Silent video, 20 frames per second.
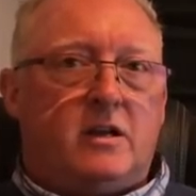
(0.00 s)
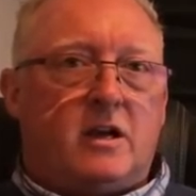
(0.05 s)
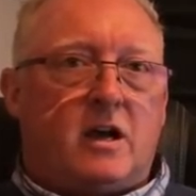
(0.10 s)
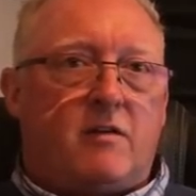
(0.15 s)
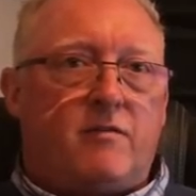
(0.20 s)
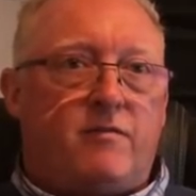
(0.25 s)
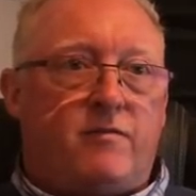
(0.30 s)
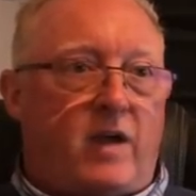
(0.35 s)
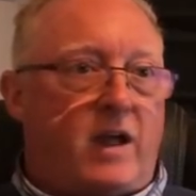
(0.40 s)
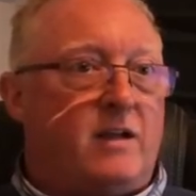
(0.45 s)
I
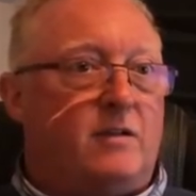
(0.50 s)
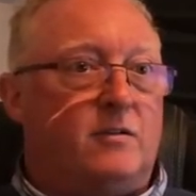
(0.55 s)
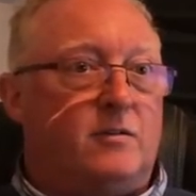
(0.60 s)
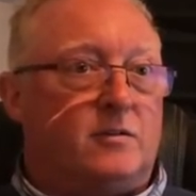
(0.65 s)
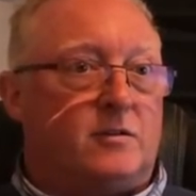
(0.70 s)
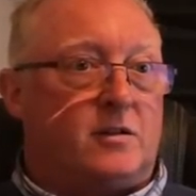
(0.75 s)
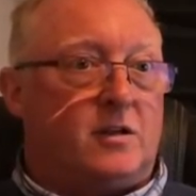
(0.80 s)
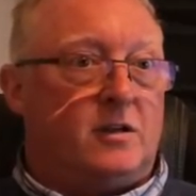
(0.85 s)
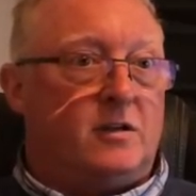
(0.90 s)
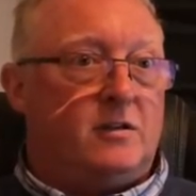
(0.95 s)

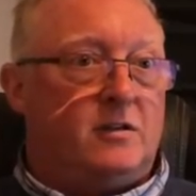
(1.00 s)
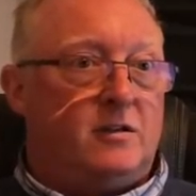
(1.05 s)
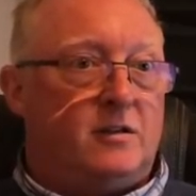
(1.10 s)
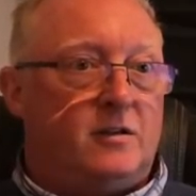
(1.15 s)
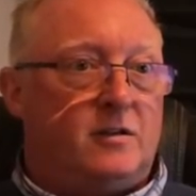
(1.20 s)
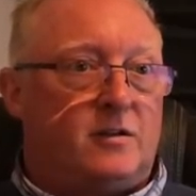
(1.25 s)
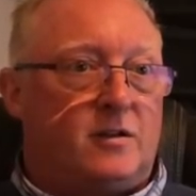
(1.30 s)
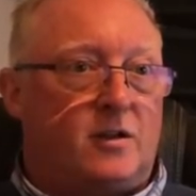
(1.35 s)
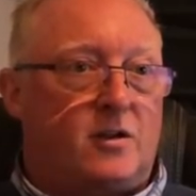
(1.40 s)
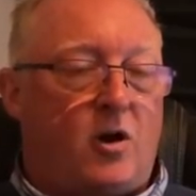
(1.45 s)
failed
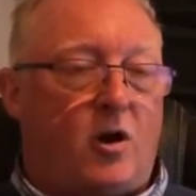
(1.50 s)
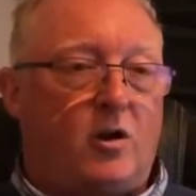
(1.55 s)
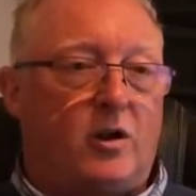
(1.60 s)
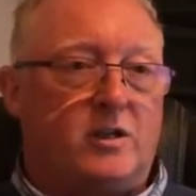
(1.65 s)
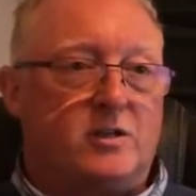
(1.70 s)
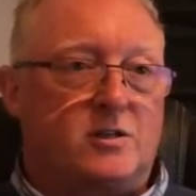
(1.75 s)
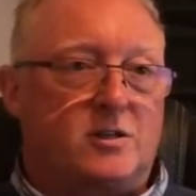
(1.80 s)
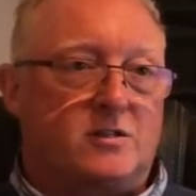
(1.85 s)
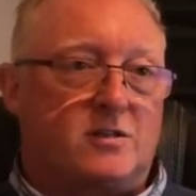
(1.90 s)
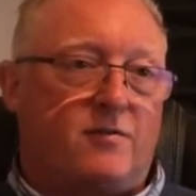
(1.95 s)
the
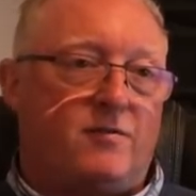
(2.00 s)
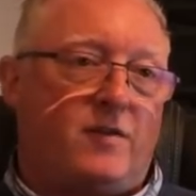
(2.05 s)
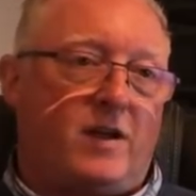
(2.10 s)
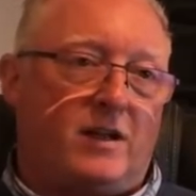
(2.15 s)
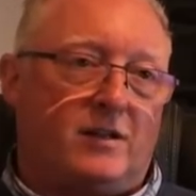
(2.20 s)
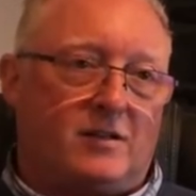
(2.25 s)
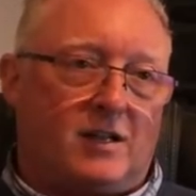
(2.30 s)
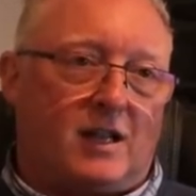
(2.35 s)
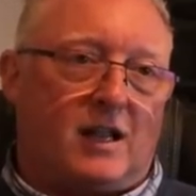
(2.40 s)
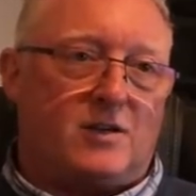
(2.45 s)
college because I
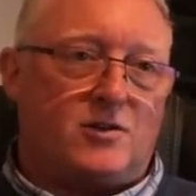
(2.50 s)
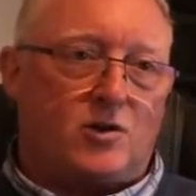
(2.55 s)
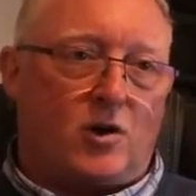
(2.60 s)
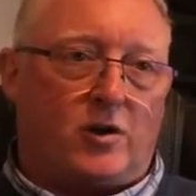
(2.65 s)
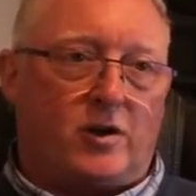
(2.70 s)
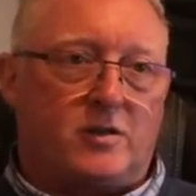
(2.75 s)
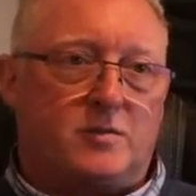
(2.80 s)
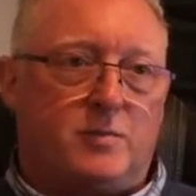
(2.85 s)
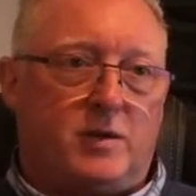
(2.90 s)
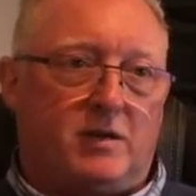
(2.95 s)
failed the
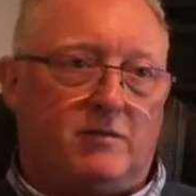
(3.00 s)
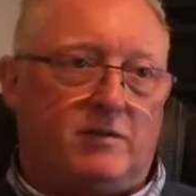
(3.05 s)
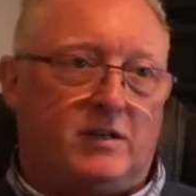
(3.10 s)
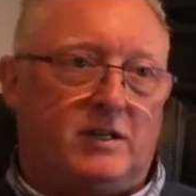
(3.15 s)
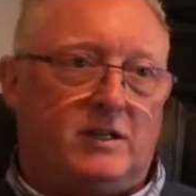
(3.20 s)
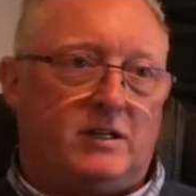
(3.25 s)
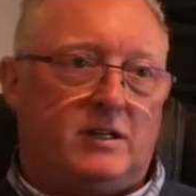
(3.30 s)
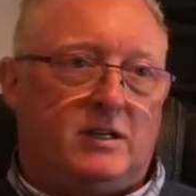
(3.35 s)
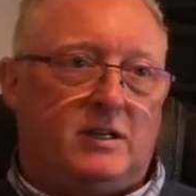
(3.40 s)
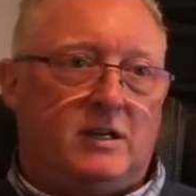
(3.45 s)
electronics bit of
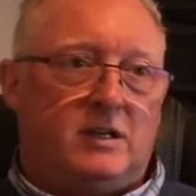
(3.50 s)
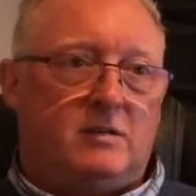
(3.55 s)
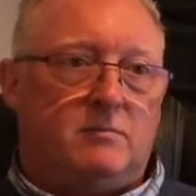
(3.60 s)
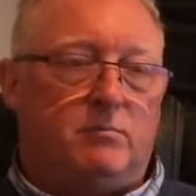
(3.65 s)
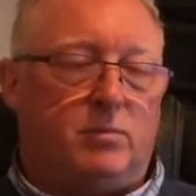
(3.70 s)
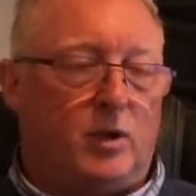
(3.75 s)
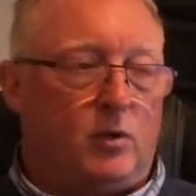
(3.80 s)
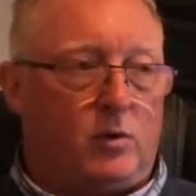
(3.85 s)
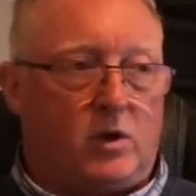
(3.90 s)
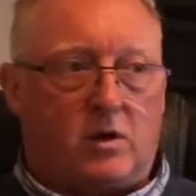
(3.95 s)
it,
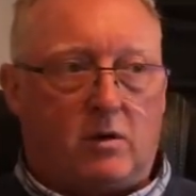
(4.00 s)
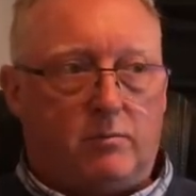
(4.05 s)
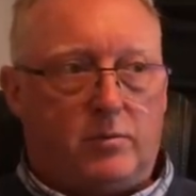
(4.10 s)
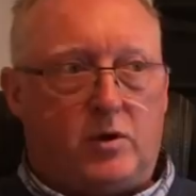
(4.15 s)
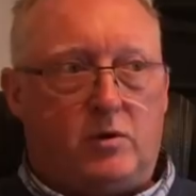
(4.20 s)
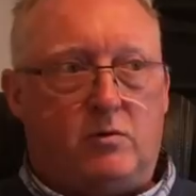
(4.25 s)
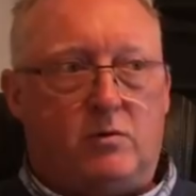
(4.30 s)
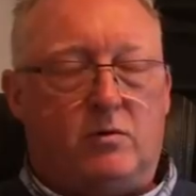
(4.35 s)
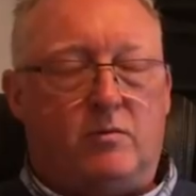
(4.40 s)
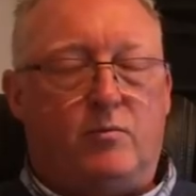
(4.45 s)
blew a
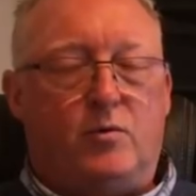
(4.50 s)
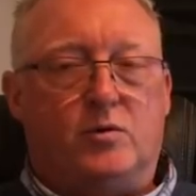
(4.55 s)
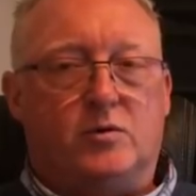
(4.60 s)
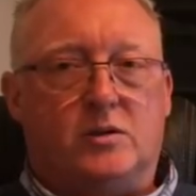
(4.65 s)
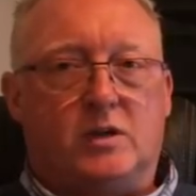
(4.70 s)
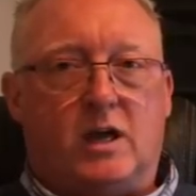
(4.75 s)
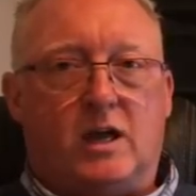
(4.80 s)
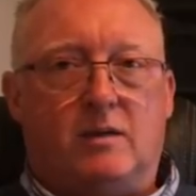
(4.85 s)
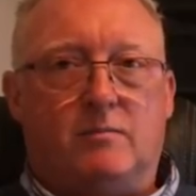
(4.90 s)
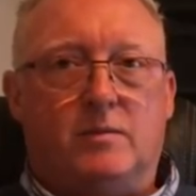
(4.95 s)
computer at one
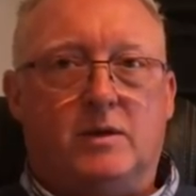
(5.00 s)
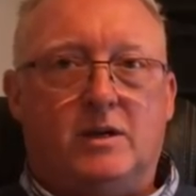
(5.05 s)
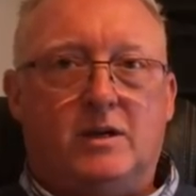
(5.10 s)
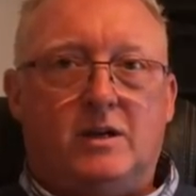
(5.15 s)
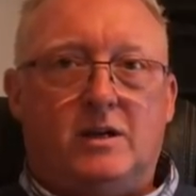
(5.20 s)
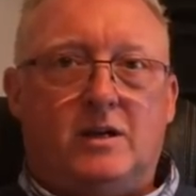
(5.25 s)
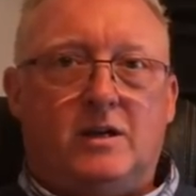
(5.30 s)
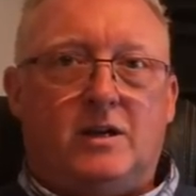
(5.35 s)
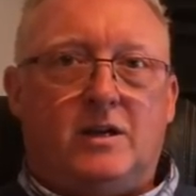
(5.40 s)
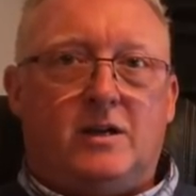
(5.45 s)
time,
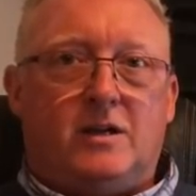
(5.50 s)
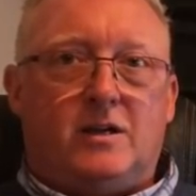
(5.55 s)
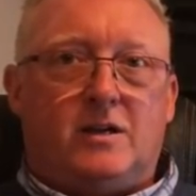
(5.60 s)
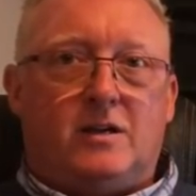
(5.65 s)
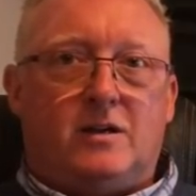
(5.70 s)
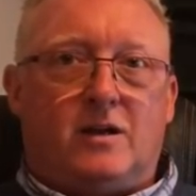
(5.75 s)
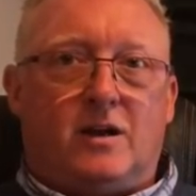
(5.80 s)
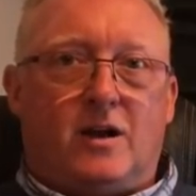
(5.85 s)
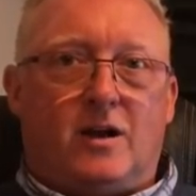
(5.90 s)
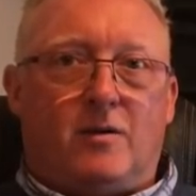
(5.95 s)

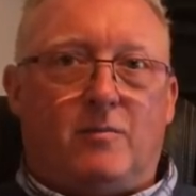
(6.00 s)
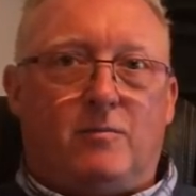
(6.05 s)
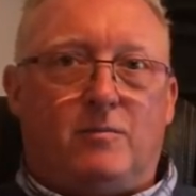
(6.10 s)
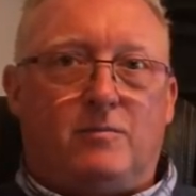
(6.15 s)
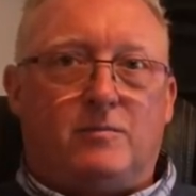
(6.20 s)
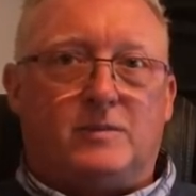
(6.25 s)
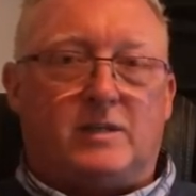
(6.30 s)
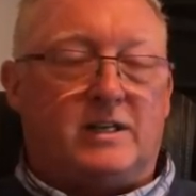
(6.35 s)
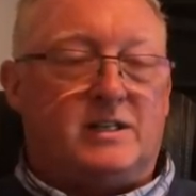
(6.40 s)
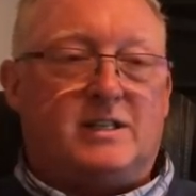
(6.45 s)

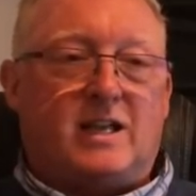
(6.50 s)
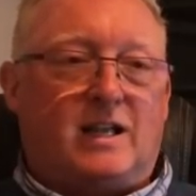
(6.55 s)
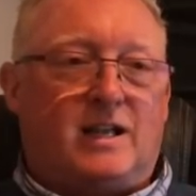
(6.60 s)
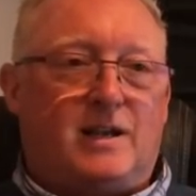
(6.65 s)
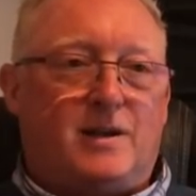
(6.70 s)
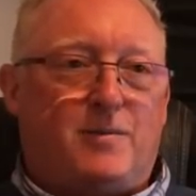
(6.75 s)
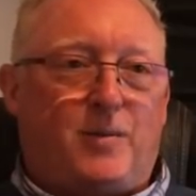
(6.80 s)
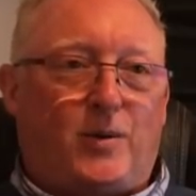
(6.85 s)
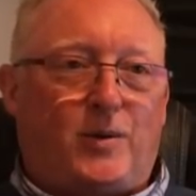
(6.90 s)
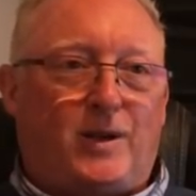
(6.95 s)
didn't tell
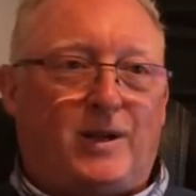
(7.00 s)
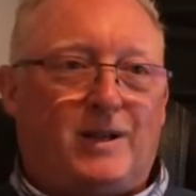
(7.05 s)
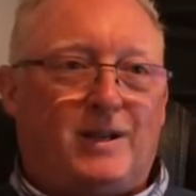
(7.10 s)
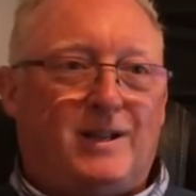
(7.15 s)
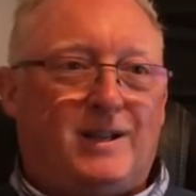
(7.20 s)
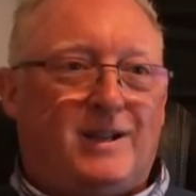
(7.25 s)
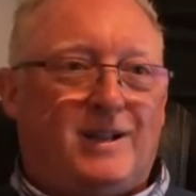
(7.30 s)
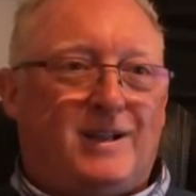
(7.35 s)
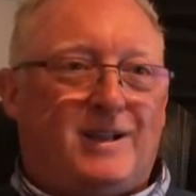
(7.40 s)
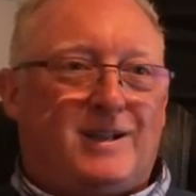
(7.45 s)
anybody
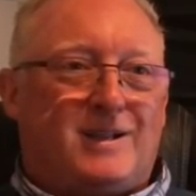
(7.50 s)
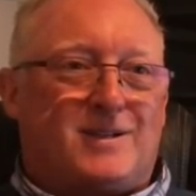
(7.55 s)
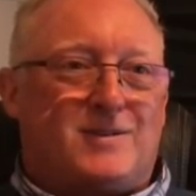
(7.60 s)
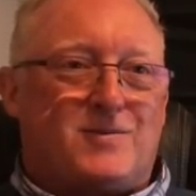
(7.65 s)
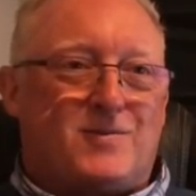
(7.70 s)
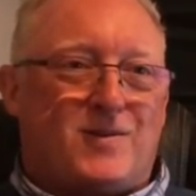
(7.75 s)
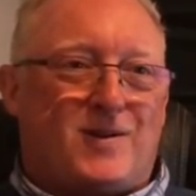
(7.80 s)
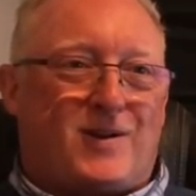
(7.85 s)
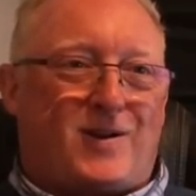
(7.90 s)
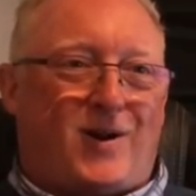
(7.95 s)
because
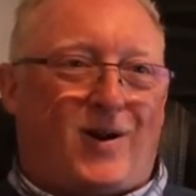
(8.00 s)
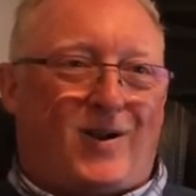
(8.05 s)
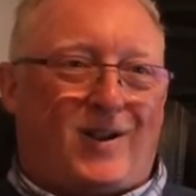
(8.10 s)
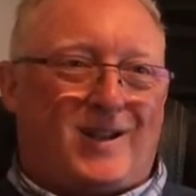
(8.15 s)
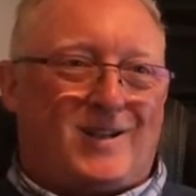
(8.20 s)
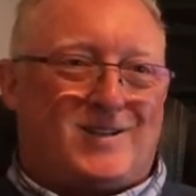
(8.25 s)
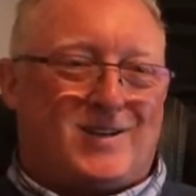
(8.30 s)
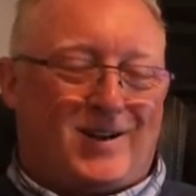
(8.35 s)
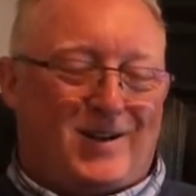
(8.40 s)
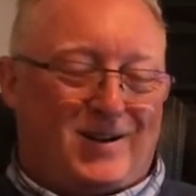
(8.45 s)
we were at
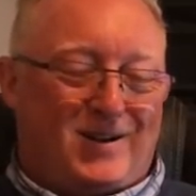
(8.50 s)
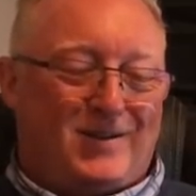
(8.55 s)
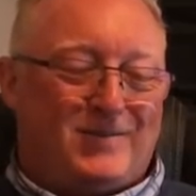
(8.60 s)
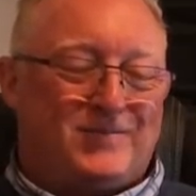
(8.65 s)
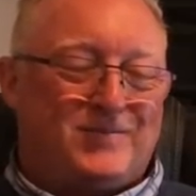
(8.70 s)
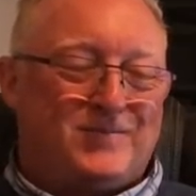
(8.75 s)
college, and